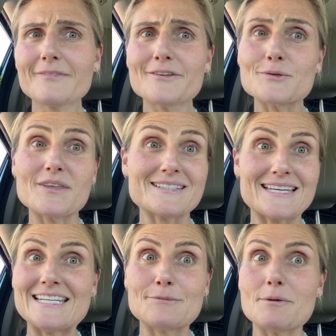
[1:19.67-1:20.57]
So things I
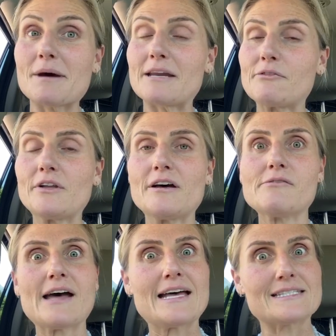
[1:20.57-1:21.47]
need to be mindful
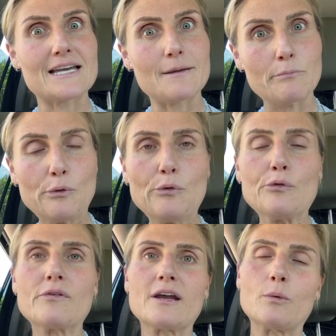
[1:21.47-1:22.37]
of as I
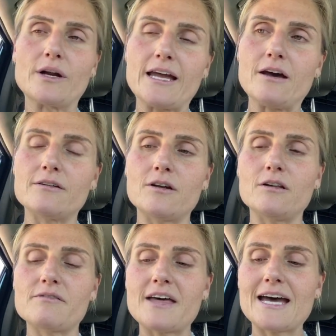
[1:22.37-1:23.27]
move and I work out and
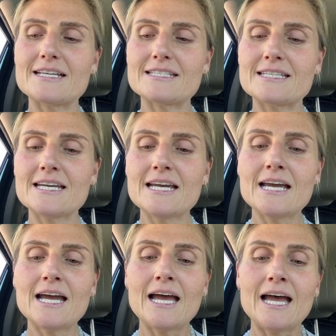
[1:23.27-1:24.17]
all of that.
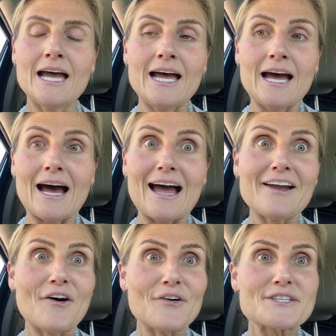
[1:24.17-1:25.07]

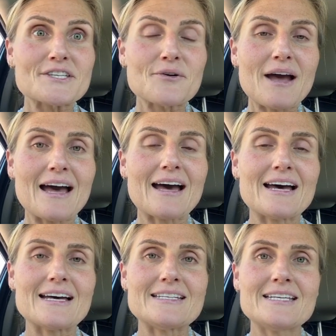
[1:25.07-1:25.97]
I also
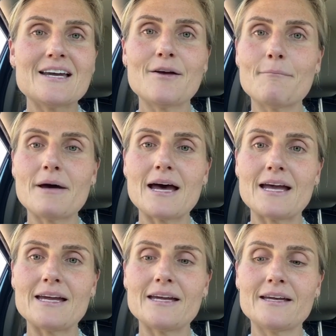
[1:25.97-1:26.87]
had
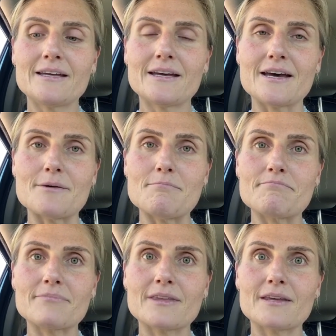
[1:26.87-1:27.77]
my
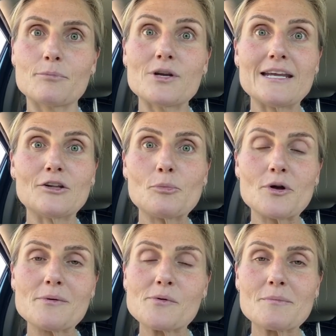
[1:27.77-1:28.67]
prenatal
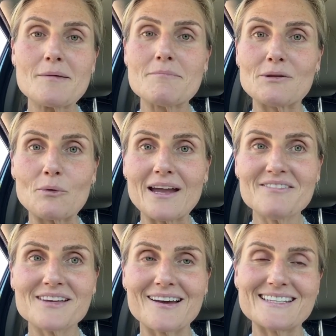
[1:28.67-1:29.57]
appointment with my
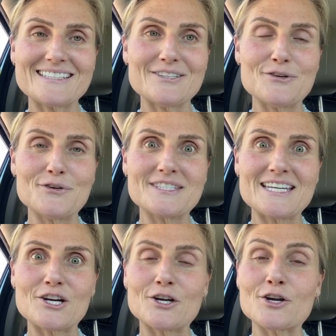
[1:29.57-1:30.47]
midwife and got to
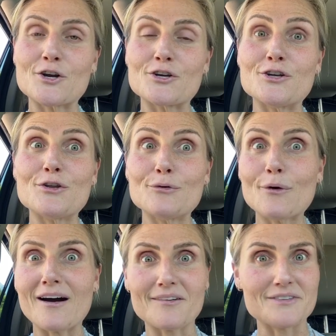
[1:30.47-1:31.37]
see her in her new
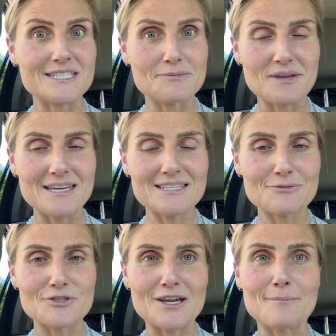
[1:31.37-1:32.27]
office space,
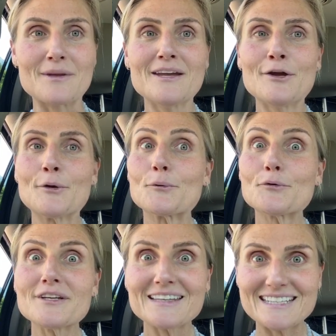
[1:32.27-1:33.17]
which I'm
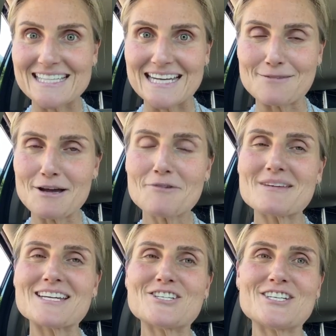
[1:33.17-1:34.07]
really excited about
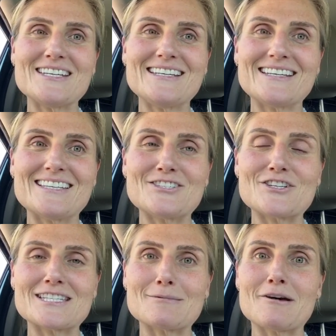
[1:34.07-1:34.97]
because she is
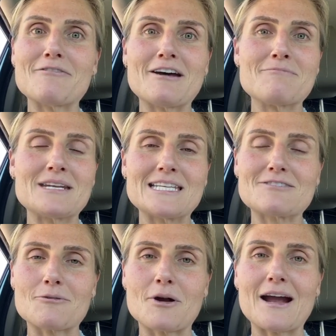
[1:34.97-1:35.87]
just about 5 minutes
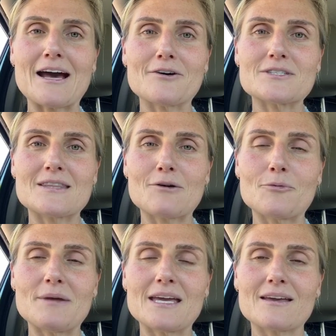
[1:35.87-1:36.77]
from our house. That
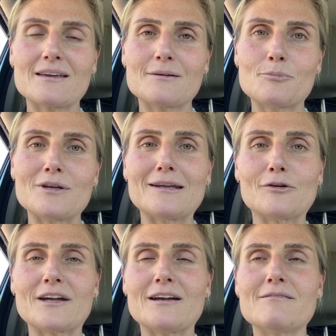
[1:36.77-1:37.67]
will make
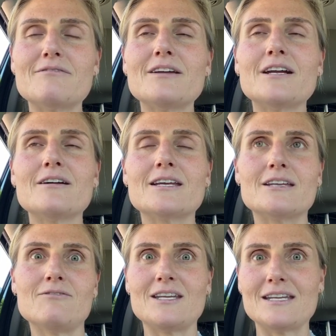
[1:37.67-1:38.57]
prenatal care very
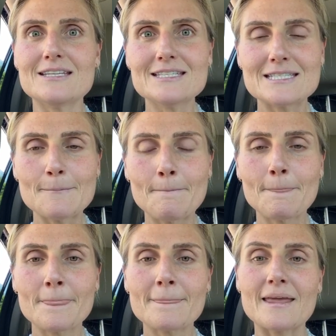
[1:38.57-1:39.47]
convenient.
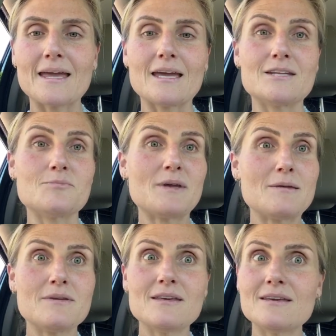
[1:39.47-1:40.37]
And
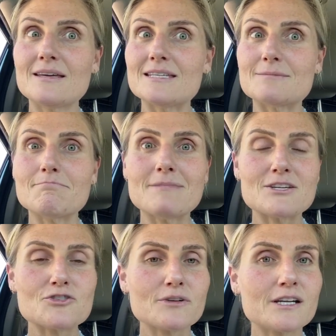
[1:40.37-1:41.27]
baby is
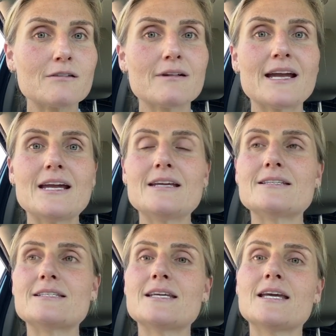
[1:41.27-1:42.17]
measuring
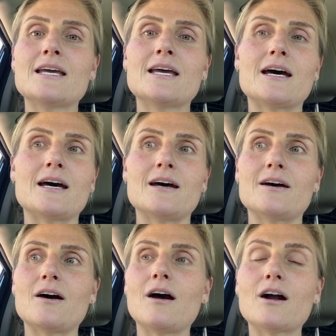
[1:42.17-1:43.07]
great.
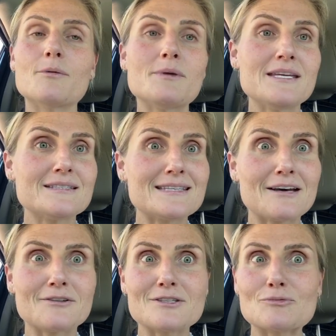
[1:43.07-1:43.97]
Heartbeat
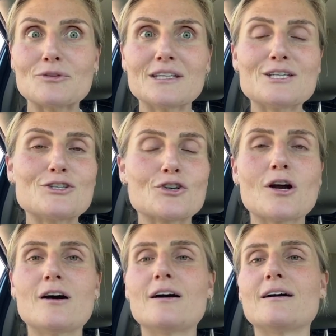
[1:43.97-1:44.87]
sounds really
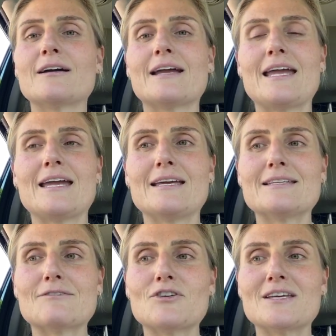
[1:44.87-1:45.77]
strong
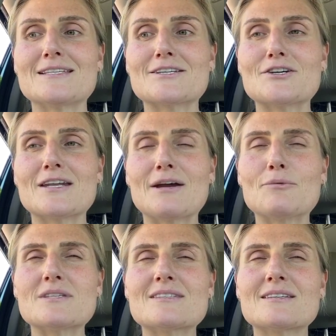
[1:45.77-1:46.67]
and everything is good. I
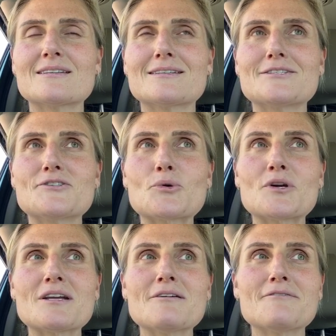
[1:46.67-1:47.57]
was
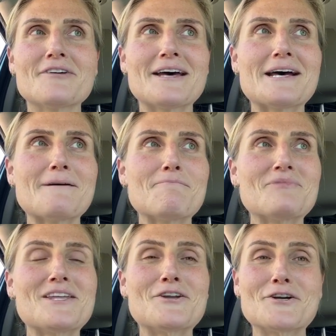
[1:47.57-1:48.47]
sort of
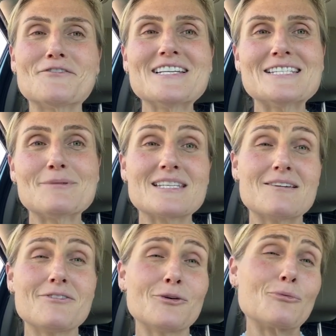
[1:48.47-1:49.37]
nervous because I
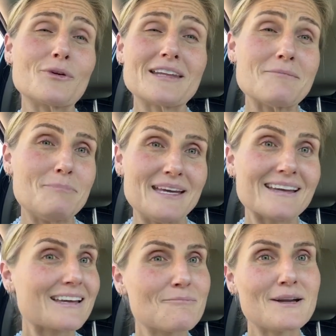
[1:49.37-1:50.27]
feel really
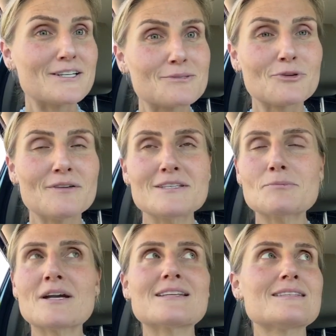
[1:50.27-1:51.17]
big compared to previous
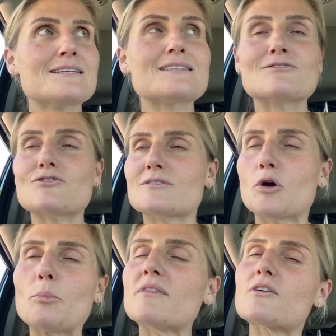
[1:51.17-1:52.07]
pregnancies and just
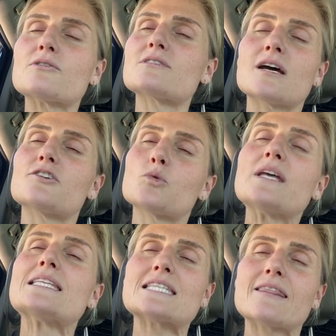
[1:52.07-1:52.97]
hoping there's not
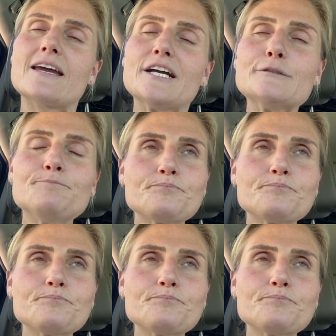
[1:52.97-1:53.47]
twins in there.